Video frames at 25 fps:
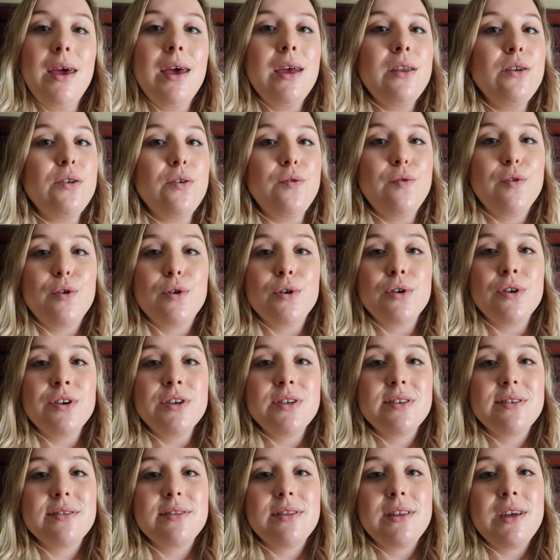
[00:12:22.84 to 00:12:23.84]
And of
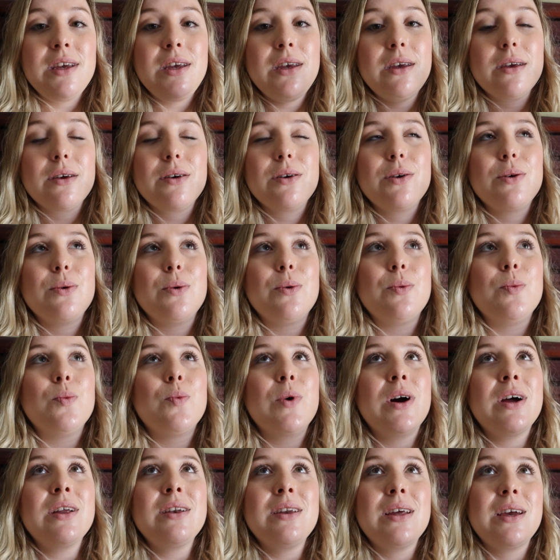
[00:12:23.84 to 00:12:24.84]
course, the
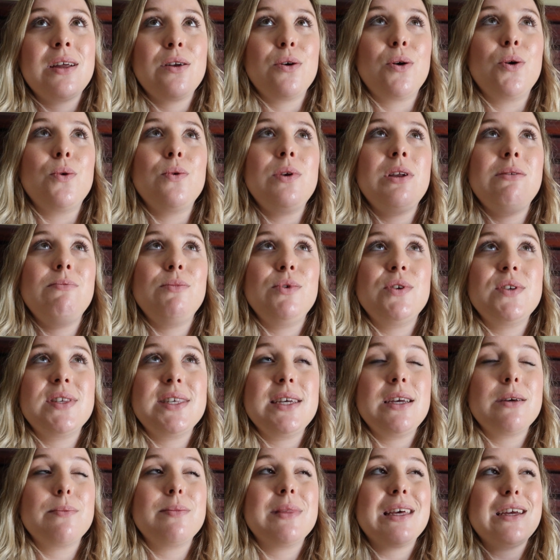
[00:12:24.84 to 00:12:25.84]
one and only
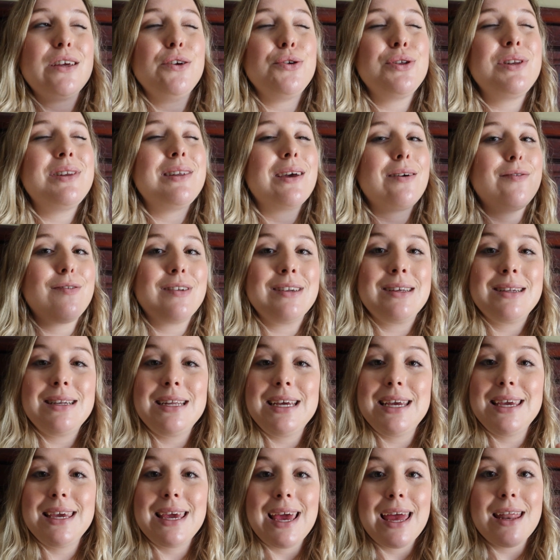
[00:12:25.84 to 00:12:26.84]
museum that you
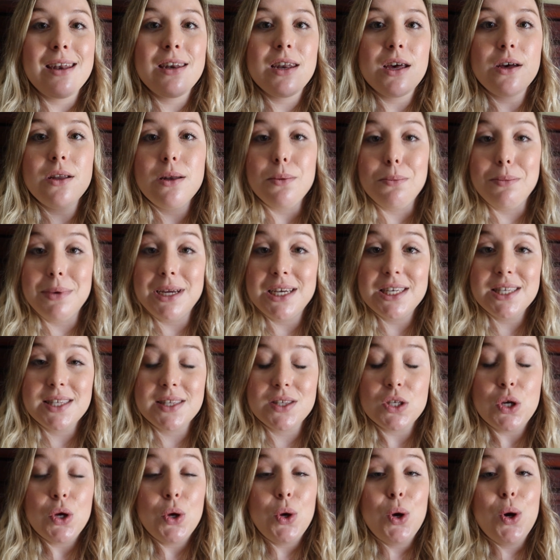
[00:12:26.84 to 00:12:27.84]
definitely cannot
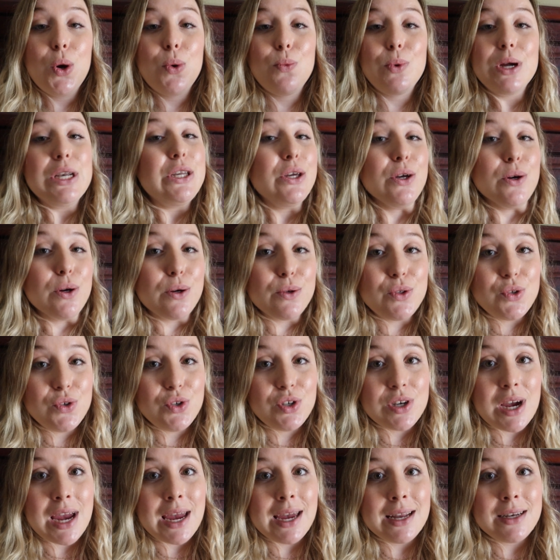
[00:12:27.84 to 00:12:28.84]
miss when you go to
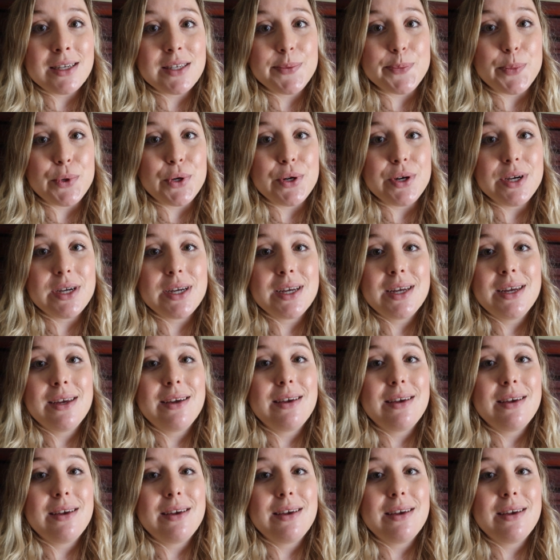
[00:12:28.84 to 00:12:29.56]
Johannesburg